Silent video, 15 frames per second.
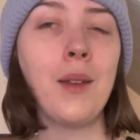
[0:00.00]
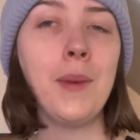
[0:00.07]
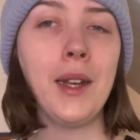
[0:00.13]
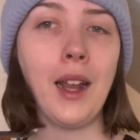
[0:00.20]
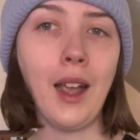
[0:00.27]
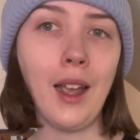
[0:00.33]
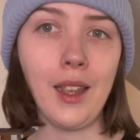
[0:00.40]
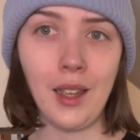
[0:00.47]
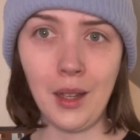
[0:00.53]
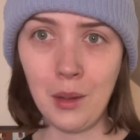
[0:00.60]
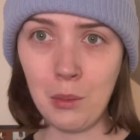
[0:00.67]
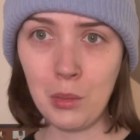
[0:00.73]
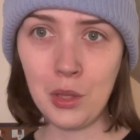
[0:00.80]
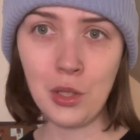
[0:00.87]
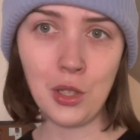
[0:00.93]
and I
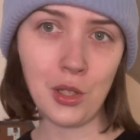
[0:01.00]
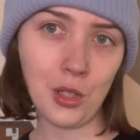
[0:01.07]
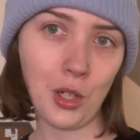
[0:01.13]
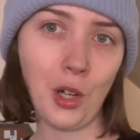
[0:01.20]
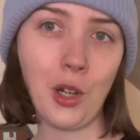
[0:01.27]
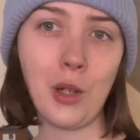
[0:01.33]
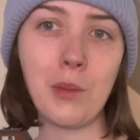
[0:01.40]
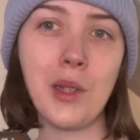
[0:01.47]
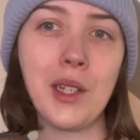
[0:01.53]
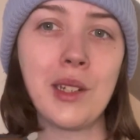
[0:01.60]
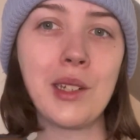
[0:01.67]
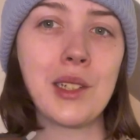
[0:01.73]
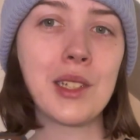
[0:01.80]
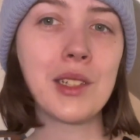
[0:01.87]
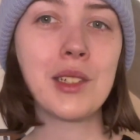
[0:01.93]
am
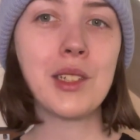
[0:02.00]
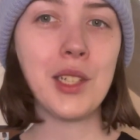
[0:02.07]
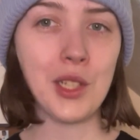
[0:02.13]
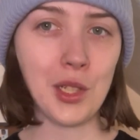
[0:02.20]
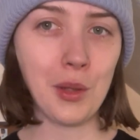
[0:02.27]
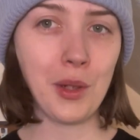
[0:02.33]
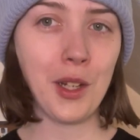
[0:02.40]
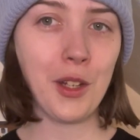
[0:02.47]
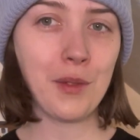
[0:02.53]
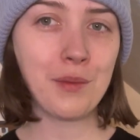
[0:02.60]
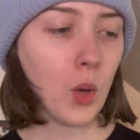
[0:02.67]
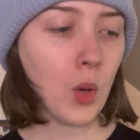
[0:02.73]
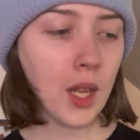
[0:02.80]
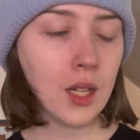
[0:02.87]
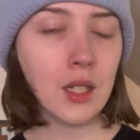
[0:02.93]
determined to do it.
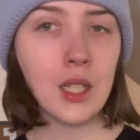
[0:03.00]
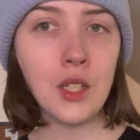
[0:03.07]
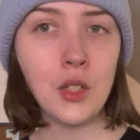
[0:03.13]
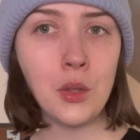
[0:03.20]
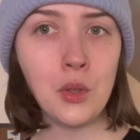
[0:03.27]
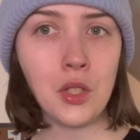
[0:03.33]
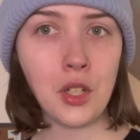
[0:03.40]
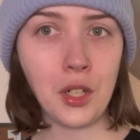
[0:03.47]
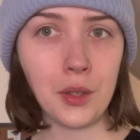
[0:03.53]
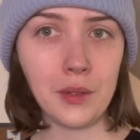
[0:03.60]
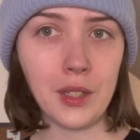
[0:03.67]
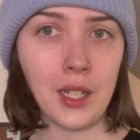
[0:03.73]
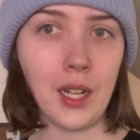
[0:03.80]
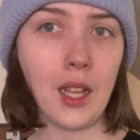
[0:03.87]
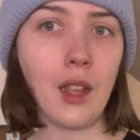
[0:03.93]
When did you start
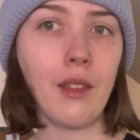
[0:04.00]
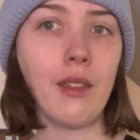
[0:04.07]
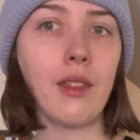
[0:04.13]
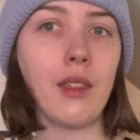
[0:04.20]
reading?